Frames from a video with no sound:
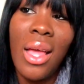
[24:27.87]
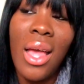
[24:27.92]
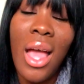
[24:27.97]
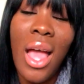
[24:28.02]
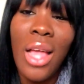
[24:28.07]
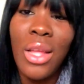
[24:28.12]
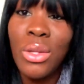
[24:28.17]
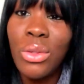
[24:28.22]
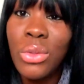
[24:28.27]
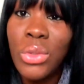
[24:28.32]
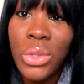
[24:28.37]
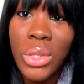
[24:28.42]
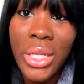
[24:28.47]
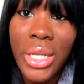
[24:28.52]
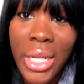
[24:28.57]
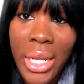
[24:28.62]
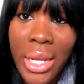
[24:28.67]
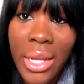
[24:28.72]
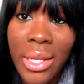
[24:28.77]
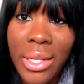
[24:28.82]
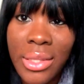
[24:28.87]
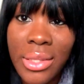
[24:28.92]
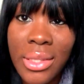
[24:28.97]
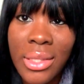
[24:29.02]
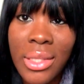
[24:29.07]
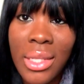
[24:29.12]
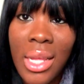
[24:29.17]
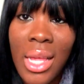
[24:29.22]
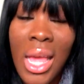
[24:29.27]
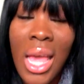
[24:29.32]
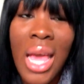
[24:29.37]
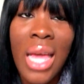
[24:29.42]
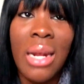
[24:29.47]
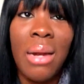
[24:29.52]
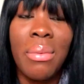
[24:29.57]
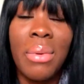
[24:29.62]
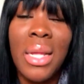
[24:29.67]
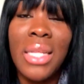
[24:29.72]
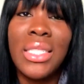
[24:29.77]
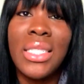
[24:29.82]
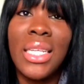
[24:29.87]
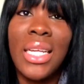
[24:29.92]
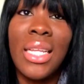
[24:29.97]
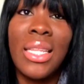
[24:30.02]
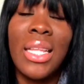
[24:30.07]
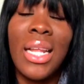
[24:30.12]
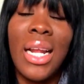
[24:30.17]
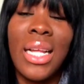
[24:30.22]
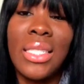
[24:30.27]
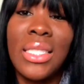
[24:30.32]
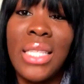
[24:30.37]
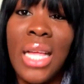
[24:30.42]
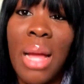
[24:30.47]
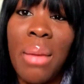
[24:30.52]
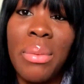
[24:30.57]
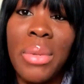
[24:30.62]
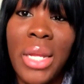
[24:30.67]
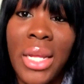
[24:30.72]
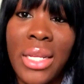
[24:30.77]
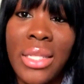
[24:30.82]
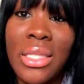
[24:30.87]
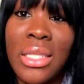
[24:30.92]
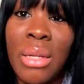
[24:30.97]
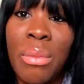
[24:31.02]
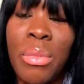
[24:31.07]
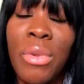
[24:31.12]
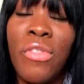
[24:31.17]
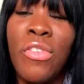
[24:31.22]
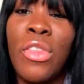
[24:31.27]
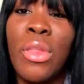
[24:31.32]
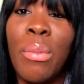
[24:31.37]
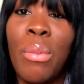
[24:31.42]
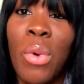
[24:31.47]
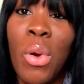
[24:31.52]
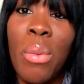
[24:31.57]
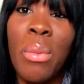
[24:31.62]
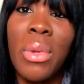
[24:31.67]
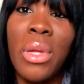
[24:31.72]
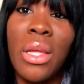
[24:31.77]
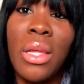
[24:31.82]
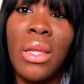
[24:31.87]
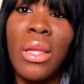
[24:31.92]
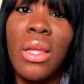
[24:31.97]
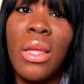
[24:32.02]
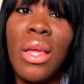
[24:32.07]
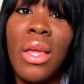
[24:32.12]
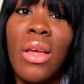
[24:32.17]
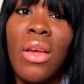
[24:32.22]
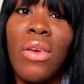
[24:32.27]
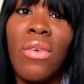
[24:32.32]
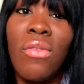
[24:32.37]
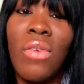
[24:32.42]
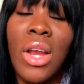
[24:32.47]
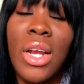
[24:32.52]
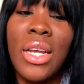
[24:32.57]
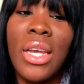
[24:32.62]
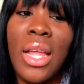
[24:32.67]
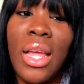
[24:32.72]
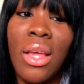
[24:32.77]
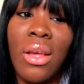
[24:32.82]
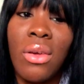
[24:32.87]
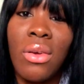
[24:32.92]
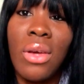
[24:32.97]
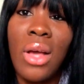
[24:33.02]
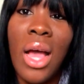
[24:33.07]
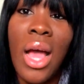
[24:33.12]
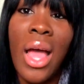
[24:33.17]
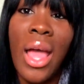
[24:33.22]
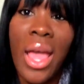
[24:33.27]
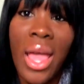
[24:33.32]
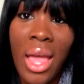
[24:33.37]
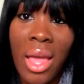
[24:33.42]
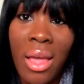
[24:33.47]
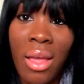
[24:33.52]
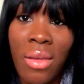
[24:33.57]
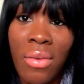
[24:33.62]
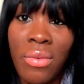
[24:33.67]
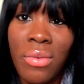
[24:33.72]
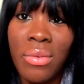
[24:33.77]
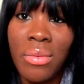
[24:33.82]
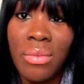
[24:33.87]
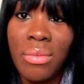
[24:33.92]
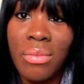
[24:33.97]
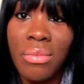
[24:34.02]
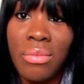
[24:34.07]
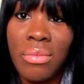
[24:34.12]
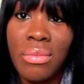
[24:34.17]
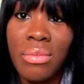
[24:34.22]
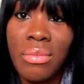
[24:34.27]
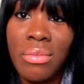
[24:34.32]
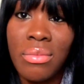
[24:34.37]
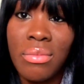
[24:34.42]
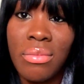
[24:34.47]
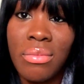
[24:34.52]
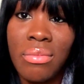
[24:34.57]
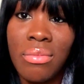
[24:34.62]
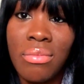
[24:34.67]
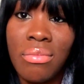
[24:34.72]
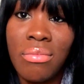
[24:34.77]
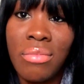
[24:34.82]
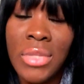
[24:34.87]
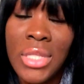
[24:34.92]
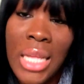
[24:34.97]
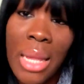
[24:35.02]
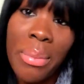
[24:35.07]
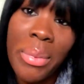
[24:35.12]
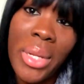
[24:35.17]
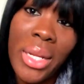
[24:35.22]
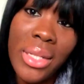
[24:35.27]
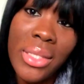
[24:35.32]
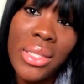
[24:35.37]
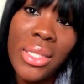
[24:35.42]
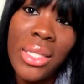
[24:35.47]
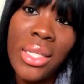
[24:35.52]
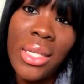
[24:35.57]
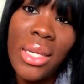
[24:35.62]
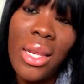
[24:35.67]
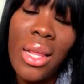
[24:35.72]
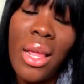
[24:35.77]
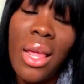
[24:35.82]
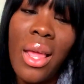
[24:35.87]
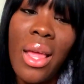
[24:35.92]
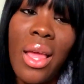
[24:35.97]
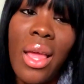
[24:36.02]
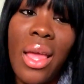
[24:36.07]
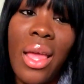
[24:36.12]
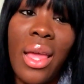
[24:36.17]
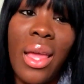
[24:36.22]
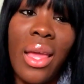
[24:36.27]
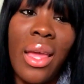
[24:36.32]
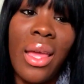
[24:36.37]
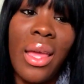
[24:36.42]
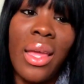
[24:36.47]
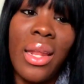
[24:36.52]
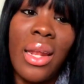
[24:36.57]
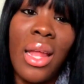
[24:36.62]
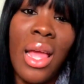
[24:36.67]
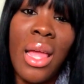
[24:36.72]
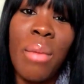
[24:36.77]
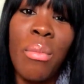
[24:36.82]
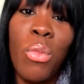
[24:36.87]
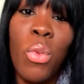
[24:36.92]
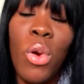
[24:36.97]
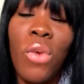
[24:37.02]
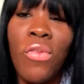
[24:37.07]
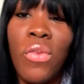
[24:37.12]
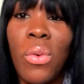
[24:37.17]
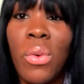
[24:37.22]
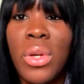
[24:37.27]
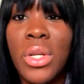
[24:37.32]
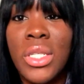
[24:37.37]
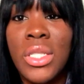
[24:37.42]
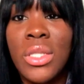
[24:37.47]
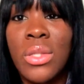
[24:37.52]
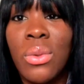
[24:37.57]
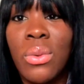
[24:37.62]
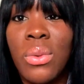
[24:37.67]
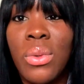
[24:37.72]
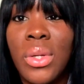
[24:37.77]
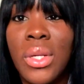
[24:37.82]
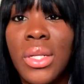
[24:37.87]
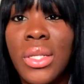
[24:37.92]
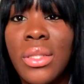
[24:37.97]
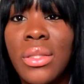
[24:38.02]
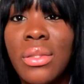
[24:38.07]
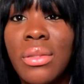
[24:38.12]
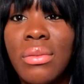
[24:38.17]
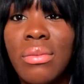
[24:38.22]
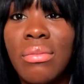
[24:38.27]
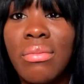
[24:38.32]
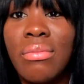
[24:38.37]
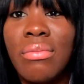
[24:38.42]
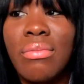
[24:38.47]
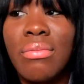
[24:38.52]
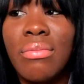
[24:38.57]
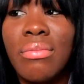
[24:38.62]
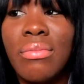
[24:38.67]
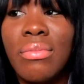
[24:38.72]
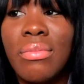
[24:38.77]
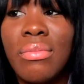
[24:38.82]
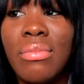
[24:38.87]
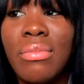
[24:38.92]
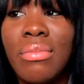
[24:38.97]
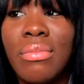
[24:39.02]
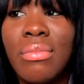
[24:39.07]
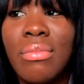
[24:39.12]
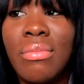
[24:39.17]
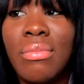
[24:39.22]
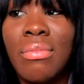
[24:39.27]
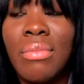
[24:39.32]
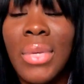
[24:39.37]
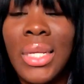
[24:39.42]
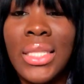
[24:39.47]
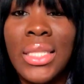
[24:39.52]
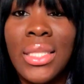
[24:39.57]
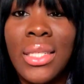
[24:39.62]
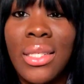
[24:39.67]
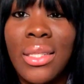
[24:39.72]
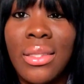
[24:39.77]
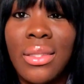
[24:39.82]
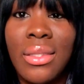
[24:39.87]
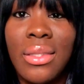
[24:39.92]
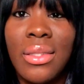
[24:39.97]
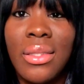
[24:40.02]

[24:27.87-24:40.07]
I used to dance. And I'm not saying that I stopped dancing, but for the moment, right now, I have stopped dancing. And I am more focused on my son.